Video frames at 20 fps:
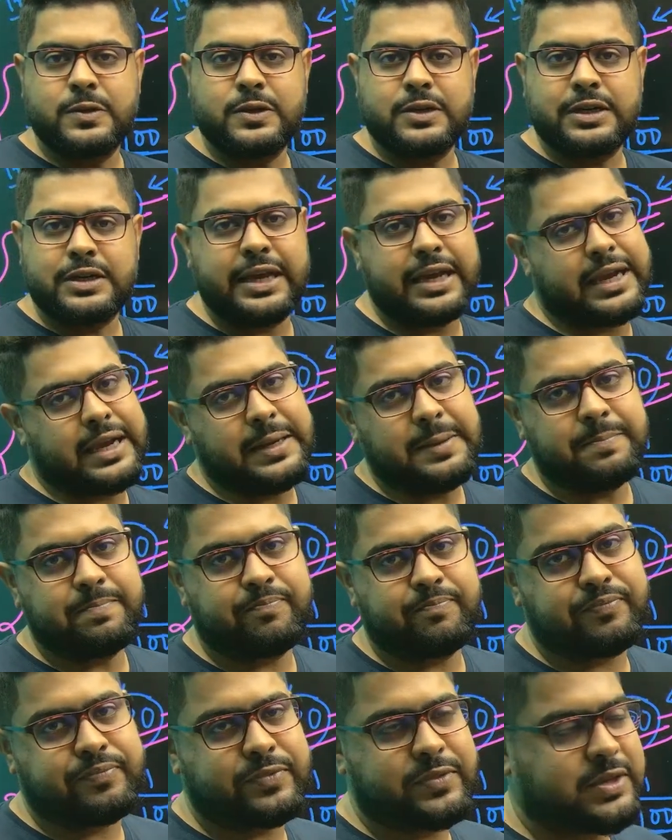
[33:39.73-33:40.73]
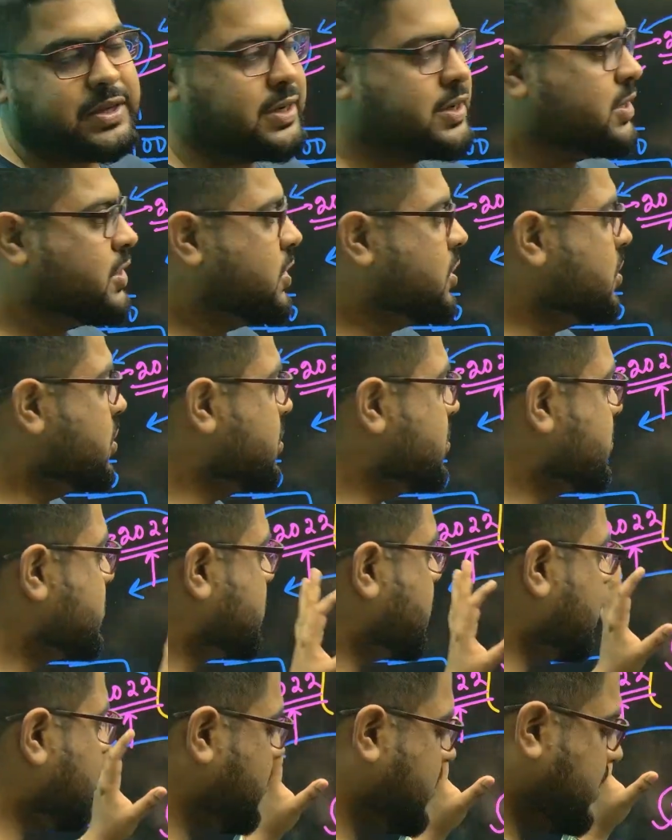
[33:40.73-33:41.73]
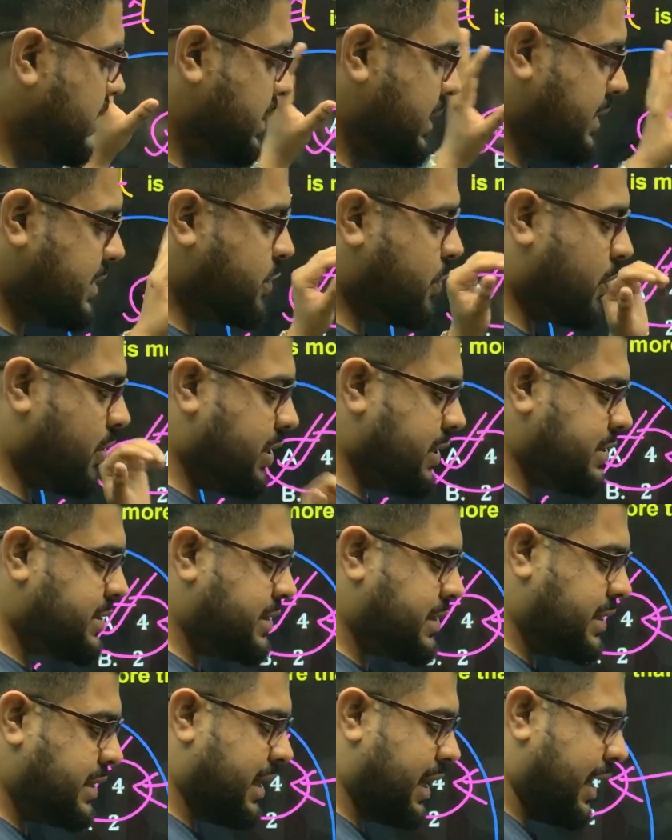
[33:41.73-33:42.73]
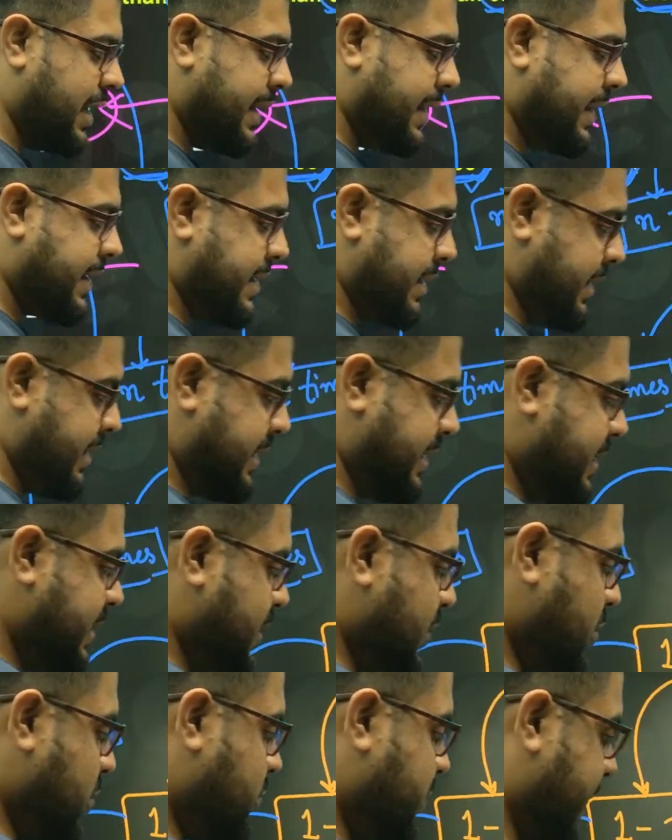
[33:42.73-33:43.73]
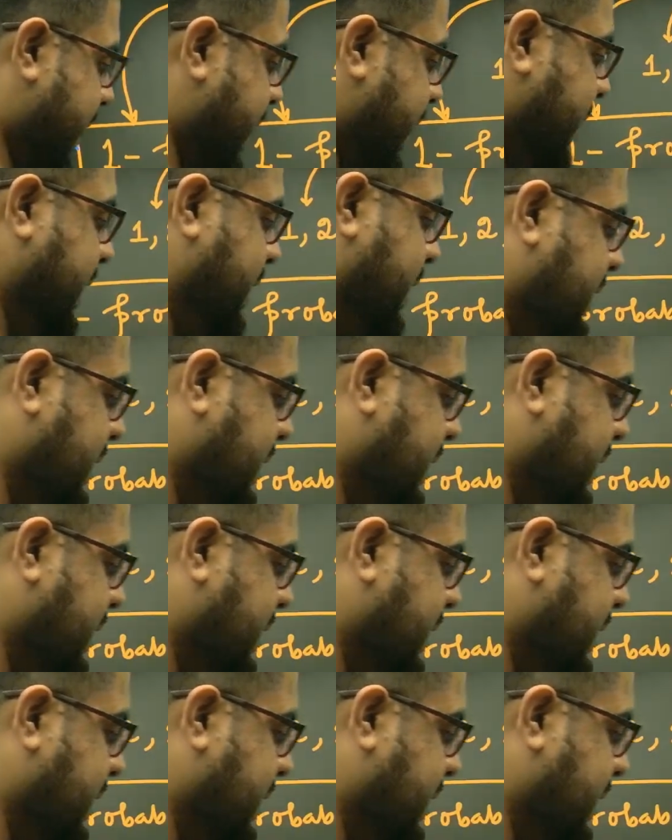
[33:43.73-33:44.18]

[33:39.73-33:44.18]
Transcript: Okay. So this was a little. So again,